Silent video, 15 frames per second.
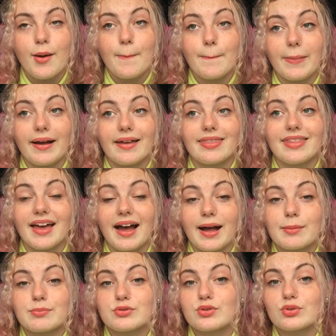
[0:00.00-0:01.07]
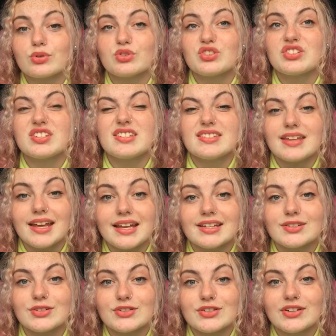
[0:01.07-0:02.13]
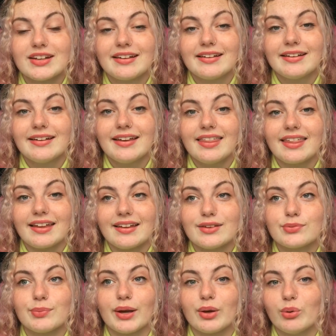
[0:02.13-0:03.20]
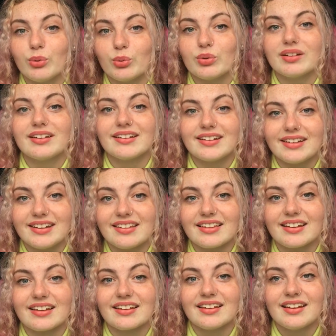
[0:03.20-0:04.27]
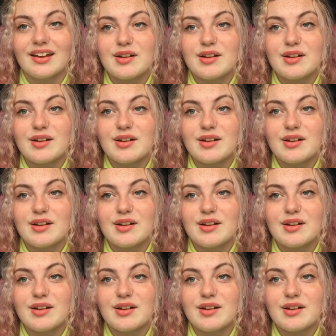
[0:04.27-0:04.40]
by the absolute stench that is my own healing